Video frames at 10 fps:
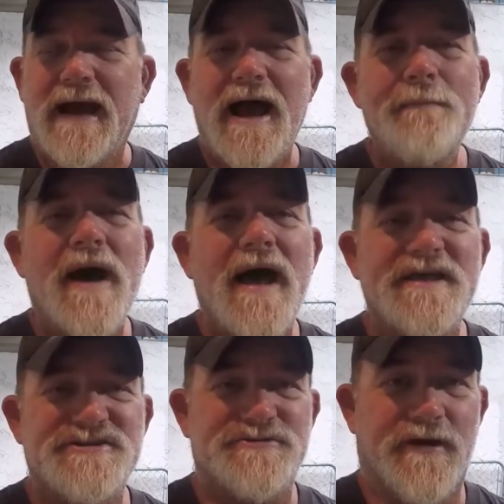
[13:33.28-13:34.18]
I'm high
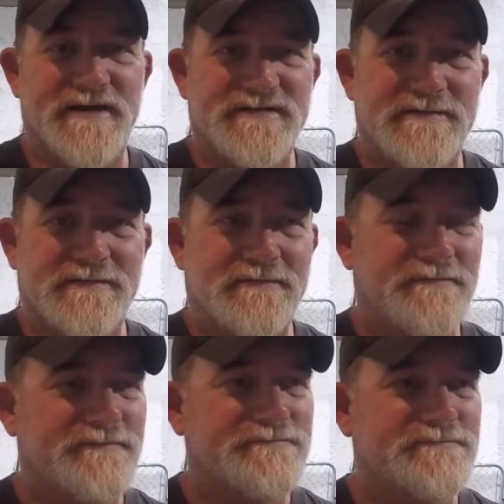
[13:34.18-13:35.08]
stress.
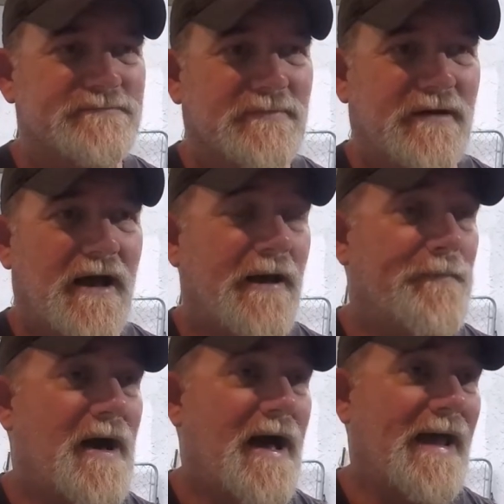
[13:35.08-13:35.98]
I'm
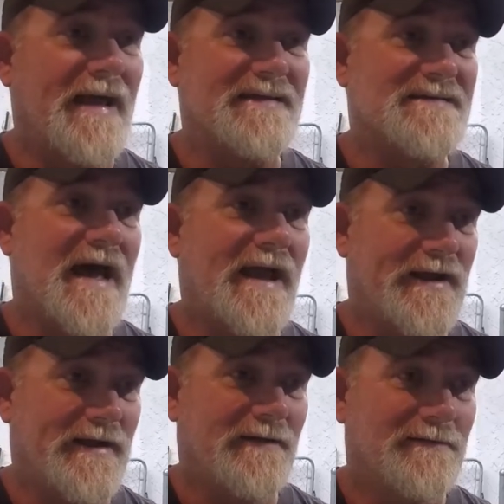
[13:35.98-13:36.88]
high anxiety.
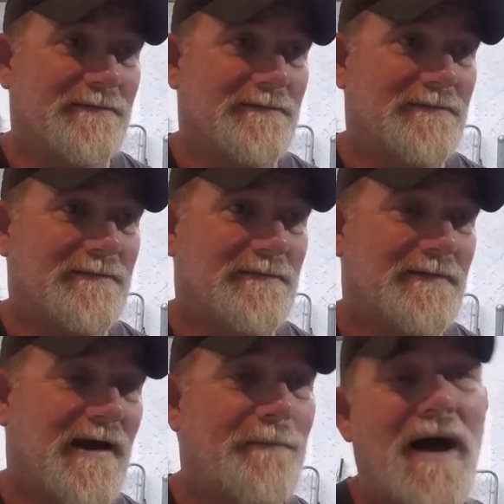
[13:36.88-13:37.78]

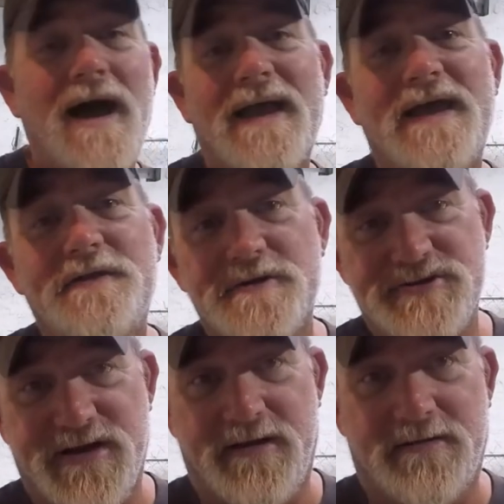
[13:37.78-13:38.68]
I'm high
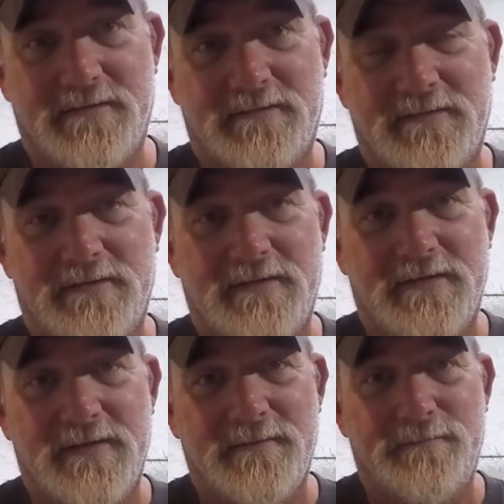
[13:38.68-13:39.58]
energy.
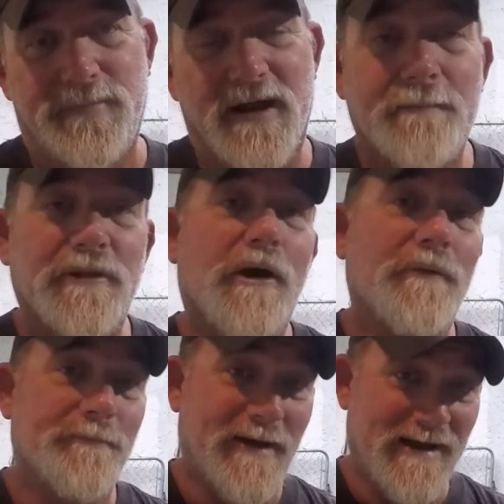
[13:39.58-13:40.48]
But I'm low
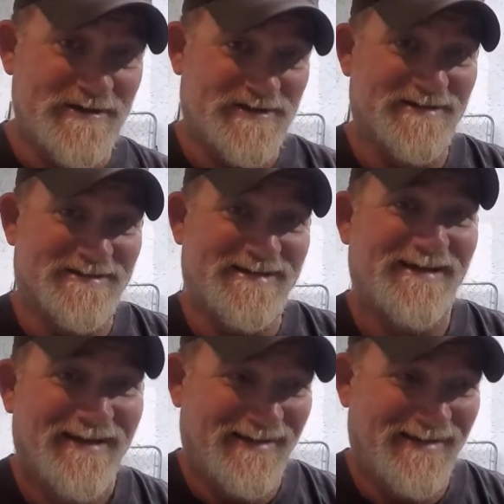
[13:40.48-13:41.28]
in patience.